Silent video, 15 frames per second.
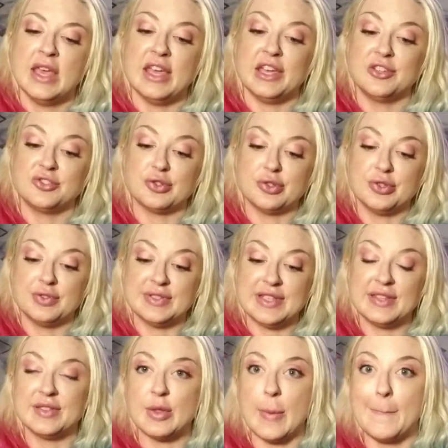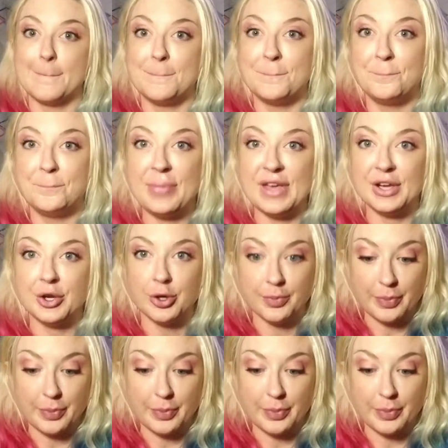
Introducing the bigger